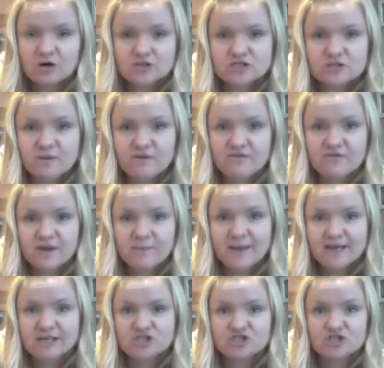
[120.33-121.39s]
some of the
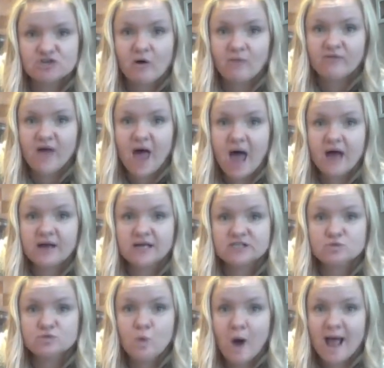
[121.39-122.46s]
mixture on there and
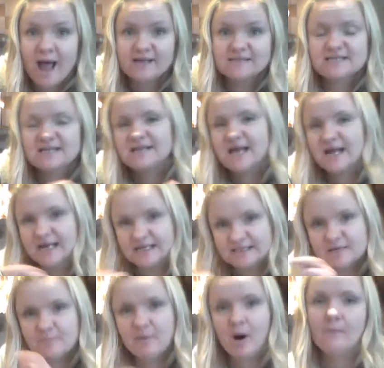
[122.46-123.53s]
it's wet, they need
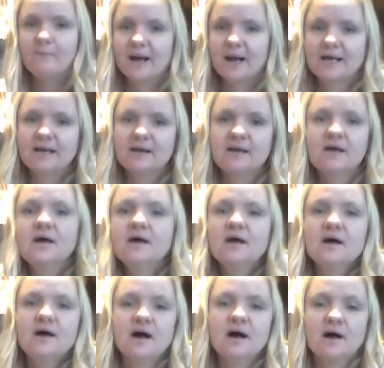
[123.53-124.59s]
to pop back in
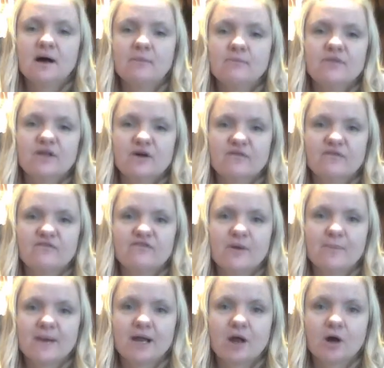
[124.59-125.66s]
the oven for a
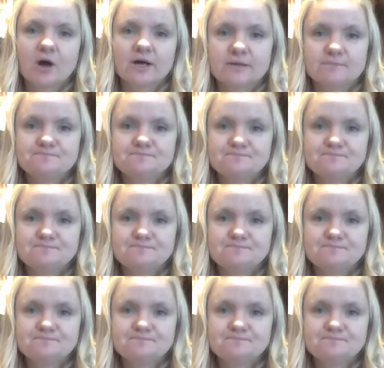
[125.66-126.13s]
bit longer.